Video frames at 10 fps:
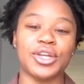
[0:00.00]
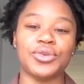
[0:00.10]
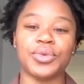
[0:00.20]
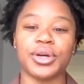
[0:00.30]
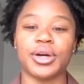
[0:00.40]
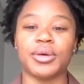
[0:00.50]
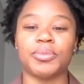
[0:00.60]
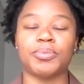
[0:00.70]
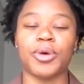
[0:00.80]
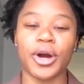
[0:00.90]
you were
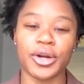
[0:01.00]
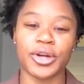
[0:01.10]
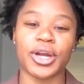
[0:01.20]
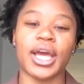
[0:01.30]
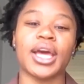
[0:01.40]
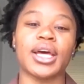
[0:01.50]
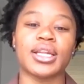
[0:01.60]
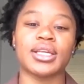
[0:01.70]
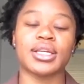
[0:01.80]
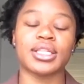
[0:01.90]
a partner
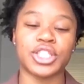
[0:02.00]
and